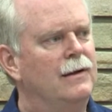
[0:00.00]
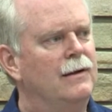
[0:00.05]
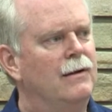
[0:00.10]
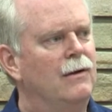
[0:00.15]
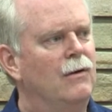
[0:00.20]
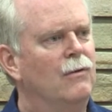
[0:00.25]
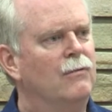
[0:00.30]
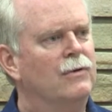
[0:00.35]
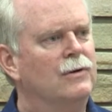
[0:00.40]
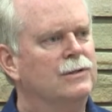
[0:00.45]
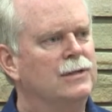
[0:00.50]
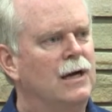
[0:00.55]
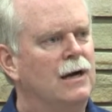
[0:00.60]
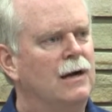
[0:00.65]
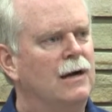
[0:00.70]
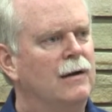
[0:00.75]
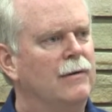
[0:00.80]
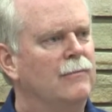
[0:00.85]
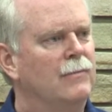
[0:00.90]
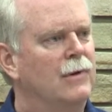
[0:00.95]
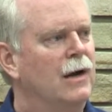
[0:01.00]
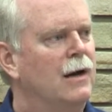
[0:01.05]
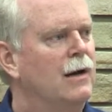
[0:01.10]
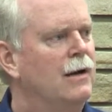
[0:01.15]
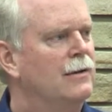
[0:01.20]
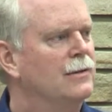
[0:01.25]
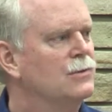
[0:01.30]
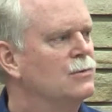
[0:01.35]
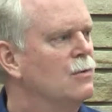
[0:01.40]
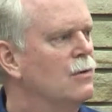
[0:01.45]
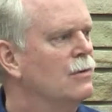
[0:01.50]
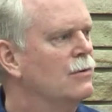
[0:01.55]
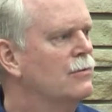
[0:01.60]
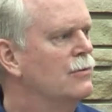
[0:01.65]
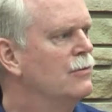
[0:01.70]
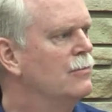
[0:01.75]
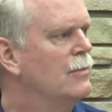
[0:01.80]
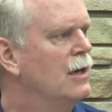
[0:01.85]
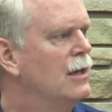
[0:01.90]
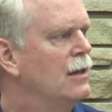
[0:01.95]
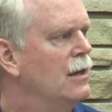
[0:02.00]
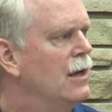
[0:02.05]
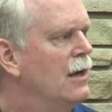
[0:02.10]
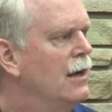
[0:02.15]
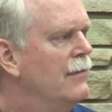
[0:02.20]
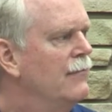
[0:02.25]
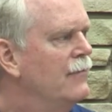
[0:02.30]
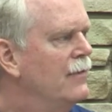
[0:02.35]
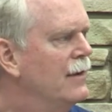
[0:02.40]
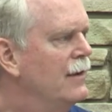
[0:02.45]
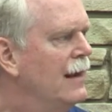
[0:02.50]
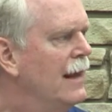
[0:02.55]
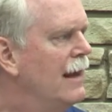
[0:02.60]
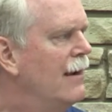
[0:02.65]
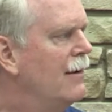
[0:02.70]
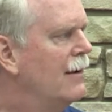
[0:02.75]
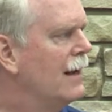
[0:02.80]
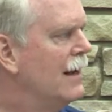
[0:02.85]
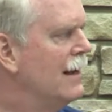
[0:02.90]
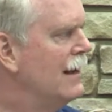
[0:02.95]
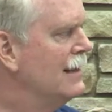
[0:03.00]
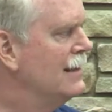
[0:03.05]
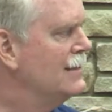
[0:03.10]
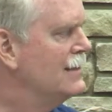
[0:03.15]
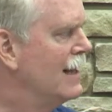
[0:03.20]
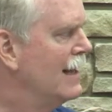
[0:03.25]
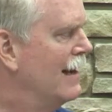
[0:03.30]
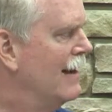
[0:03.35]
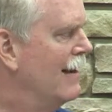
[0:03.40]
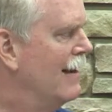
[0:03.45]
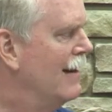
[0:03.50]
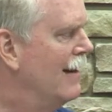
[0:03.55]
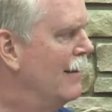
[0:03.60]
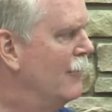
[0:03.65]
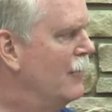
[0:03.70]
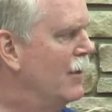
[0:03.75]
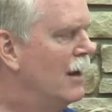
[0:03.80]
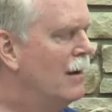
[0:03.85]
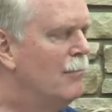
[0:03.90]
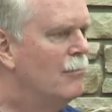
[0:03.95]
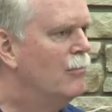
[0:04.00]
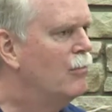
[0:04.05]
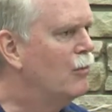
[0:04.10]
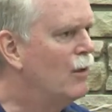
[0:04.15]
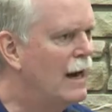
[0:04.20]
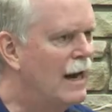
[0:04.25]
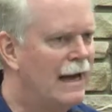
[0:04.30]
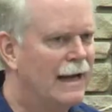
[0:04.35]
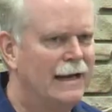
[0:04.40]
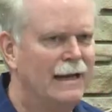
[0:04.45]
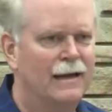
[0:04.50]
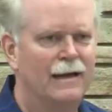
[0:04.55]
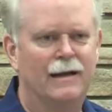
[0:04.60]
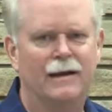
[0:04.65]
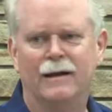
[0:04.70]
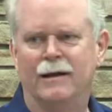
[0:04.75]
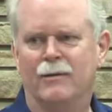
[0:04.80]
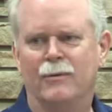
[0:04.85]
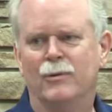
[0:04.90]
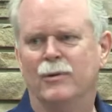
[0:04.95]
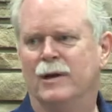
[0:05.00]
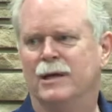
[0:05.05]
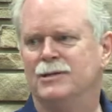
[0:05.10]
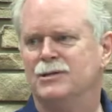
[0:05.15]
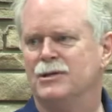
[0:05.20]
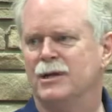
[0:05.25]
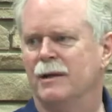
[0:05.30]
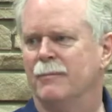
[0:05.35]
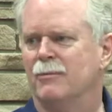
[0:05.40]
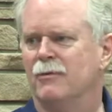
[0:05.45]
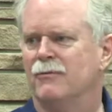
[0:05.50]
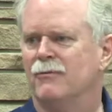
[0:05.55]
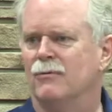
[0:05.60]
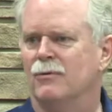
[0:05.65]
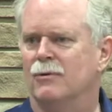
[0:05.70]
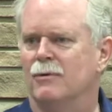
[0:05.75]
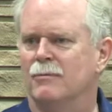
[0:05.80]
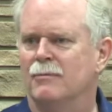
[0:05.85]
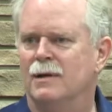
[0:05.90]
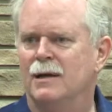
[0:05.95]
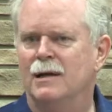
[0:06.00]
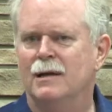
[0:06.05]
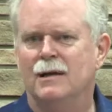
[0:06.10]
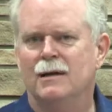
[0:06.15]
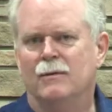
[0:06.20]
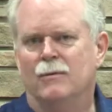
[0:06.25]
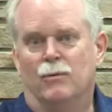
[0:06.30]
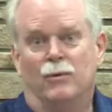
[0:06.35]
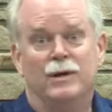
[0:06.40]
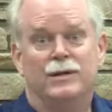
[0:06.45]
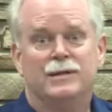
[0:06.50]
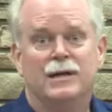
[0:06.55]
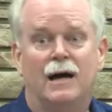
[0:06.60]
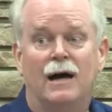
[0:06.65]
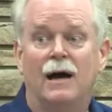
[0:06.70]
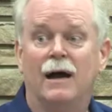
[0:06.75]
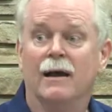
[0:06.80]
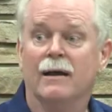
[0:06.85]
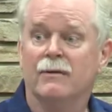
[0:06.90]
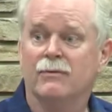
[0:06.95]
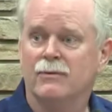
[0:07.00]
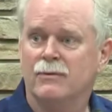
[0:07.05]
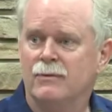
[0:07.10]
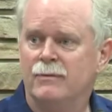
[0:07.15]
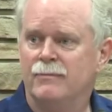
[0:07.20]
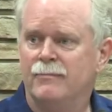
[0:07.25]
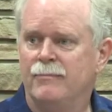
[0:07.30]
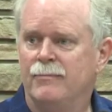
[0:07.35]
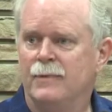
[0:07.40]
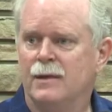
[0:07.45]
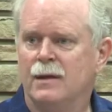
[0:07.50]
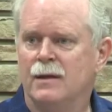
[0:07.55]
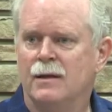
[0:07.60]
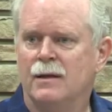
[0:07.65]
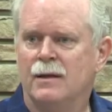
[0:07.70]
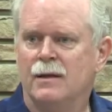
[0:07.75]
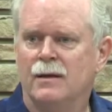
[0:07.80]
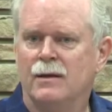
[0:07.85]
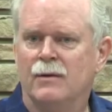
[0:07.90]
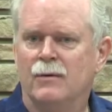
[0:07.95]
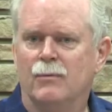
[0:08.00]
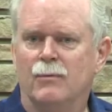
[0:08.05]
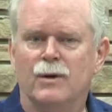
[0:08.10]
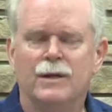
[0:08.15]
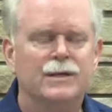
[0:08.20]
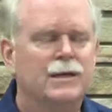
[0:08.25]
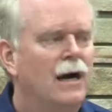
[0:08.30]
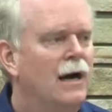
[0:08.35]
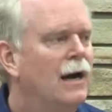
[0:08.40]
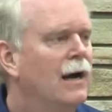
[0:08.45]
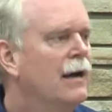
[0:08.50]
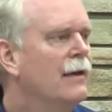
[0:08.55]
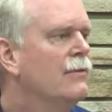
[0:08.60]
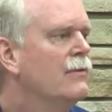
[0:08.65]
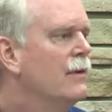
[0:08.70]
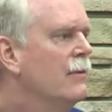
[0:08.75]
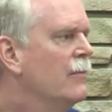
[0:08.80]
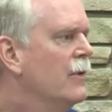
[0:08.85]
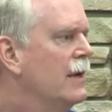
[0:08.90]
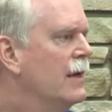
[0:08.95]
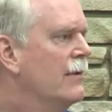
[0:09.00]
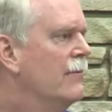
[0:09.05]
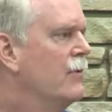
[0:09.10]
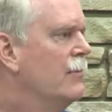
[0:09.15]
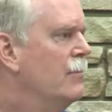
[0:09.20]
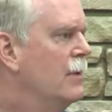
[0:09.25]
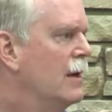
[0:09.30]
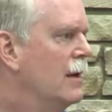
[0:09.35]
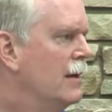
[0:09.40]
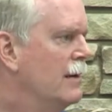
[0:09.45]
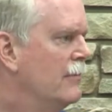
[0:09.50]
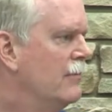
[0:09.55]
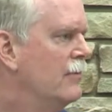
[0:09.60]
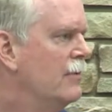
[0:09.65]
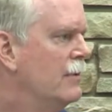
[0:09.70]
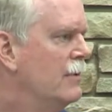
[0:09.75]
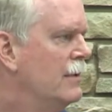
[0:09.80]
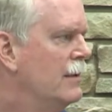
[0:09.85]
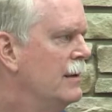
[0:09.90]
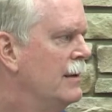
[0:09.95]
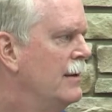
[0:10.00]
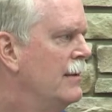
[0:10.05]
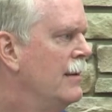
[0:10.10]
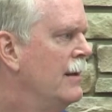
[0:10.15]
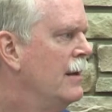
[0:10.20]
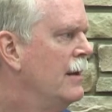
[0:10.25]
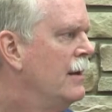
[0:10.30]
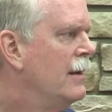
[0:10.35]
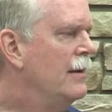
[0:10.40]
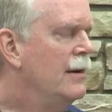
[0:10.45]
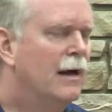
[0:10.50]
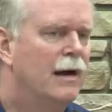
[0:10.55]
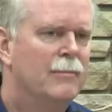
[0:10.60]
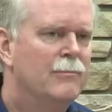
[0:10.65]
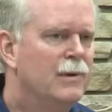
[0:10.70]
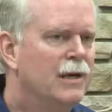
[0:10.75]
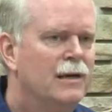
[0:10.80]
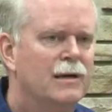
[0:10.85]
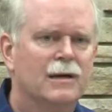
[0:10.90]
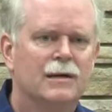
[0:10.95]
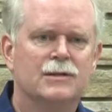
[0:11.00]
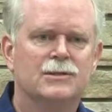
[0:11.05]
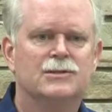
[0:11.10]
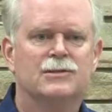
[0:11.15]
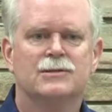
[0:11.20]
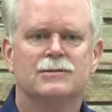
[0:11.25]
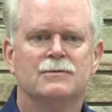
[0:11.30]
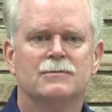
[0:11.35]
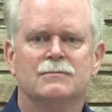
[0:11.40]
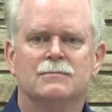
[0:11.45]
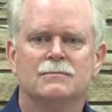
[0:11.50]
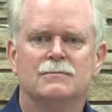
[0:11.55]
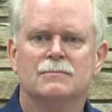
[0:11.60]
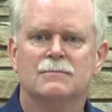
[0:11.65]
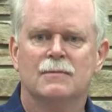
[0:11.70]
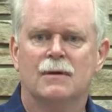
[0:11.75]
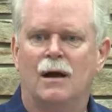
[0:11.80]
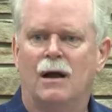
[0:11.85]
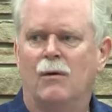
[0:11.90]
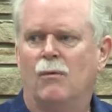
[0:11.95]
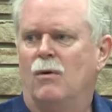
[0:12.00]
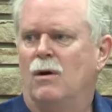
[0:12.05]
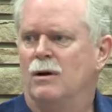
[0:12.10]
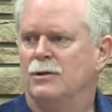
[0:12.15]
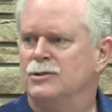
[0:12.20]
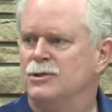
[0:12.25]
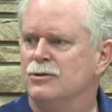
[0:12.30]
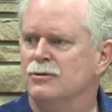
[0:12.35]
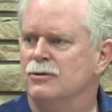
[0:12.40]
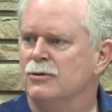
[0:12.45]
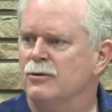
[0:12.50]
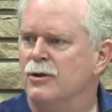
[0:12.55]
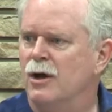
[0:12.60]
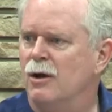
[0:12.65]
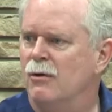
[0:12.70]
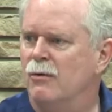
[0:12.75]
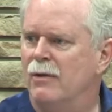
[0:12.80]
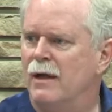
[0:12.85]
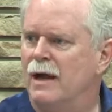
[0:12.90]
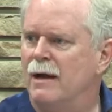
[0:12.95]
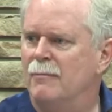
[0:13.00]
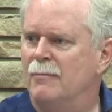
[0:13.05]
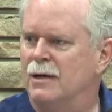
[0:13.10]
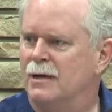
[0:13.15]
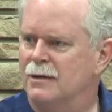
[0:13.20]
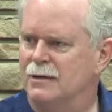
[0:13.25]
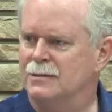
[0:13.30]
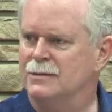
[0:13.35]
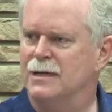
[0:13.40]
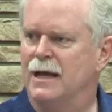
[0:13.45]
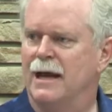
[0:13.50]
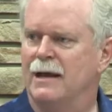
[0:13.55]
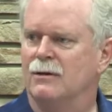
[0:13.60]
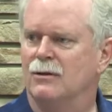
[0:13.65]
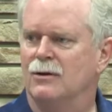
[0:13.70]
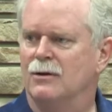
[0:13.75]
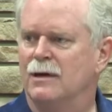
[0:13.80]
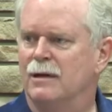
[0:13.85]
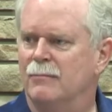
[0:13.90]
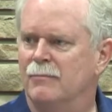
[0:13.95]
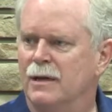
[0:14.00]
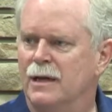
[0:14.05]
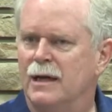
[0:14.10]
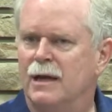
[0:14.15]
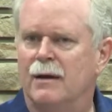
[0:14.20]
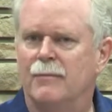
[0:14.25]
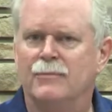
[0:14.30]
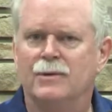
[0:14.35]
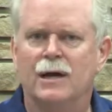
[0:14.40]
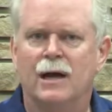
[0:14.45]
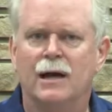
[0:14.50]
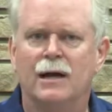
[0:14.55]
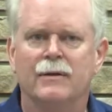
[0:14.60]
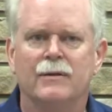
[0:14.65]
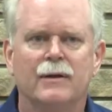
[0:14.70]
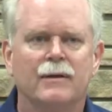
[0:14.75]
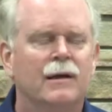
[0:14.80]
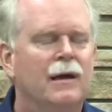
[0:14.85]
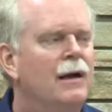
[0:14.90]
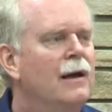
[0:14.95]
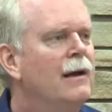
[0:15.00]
Over time, God has worked through my life, and now, guys, I'm not bragging in any way, shape, or form. We tithe. We tithe and we give above. Not because I want you to know that, because, hey, look at me, I'm tithing.